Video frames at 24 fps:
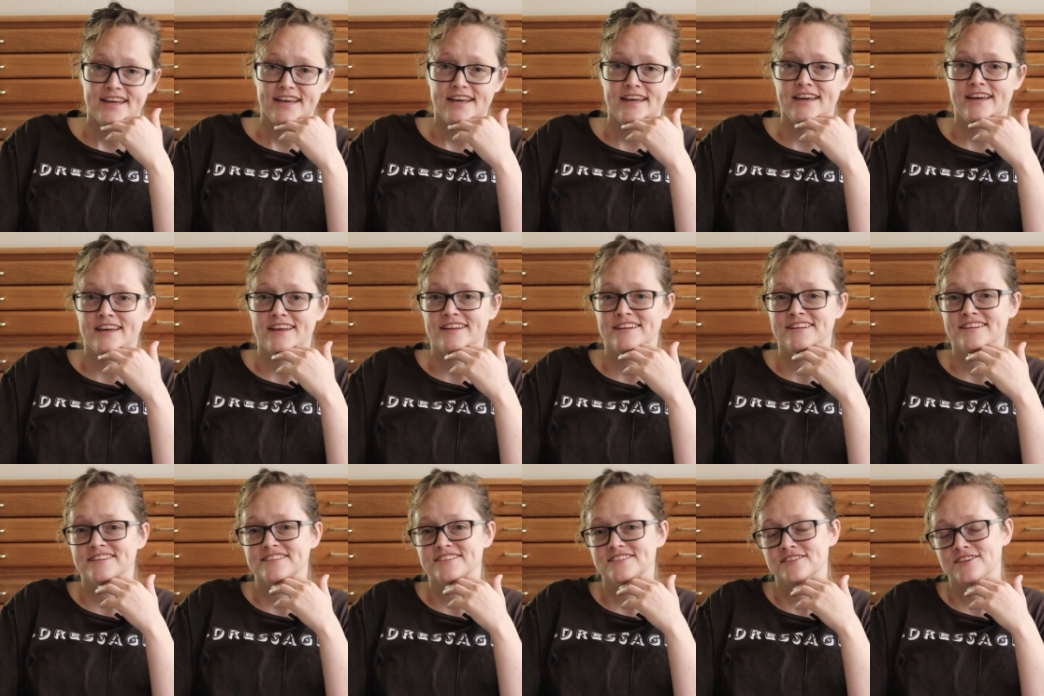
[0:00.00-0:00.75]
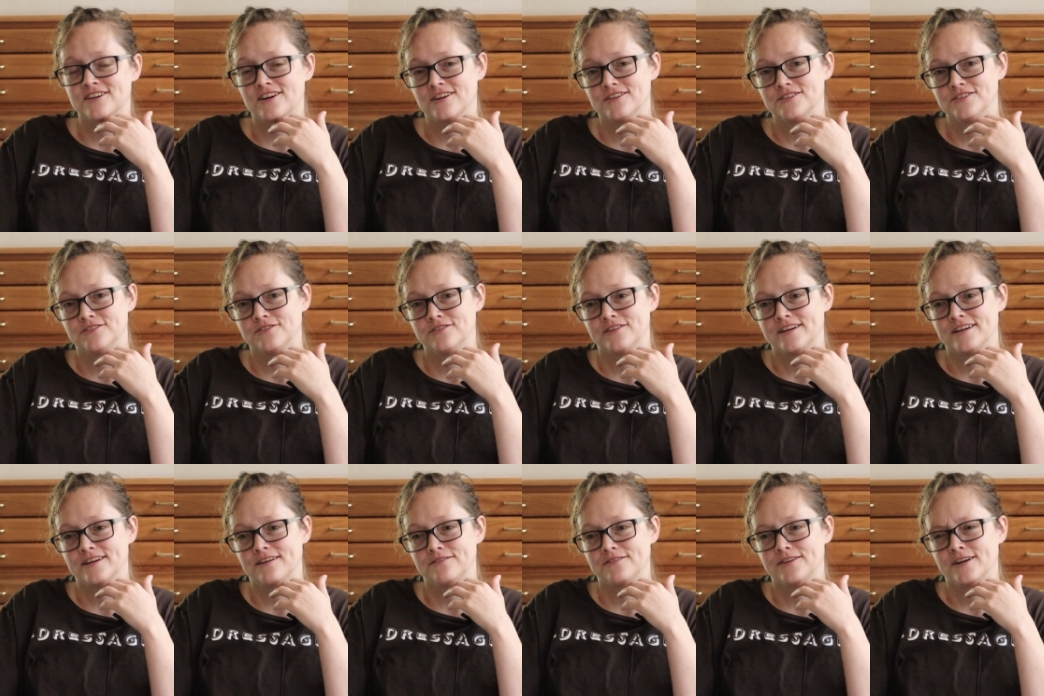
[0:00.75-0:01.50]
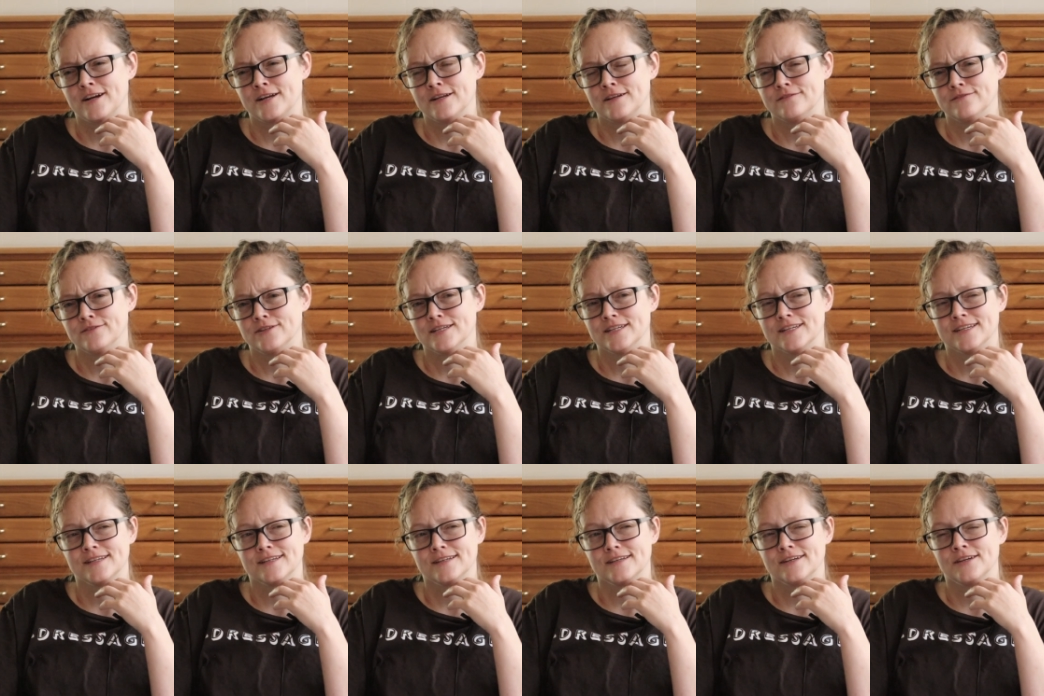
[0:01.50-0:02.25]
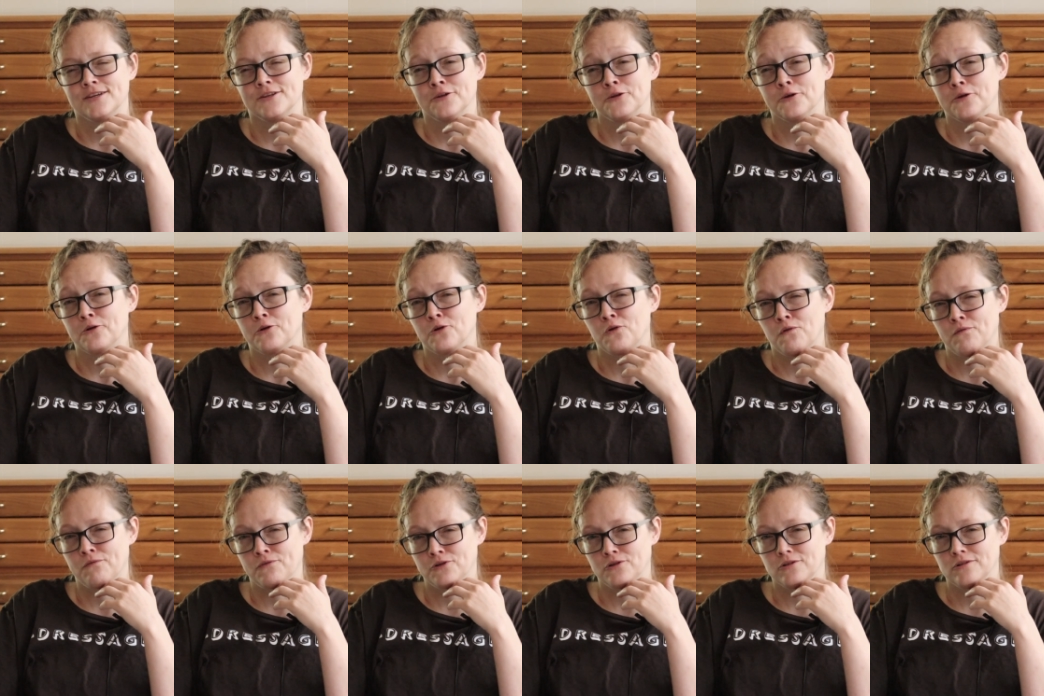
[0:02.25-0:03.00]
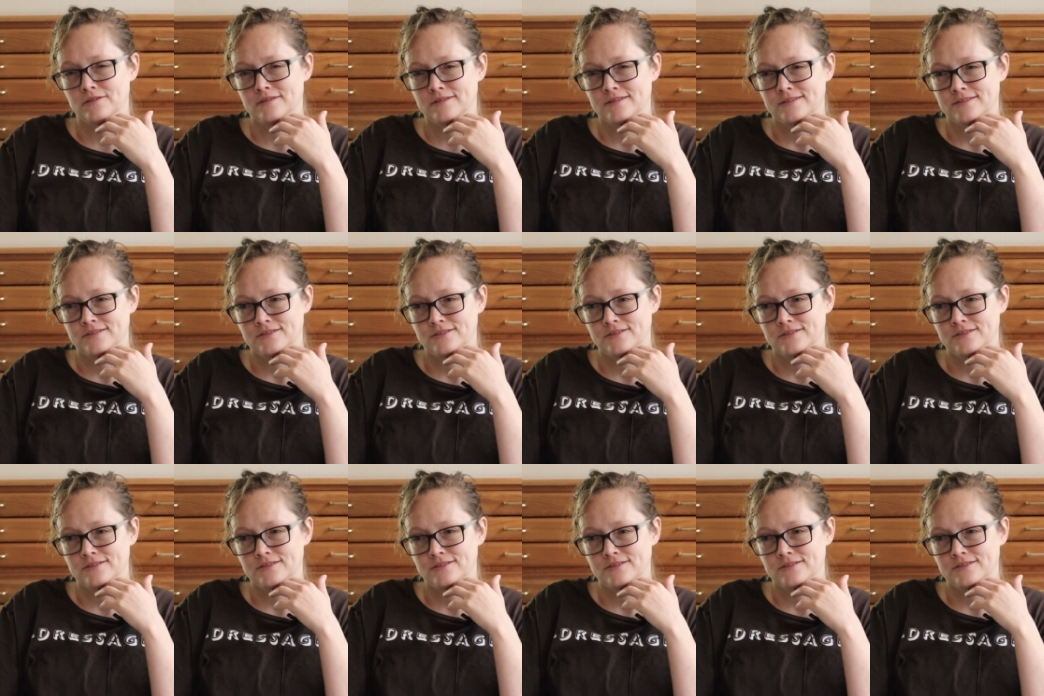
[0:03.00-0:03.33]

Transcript: and cause you to have kind of like an oval,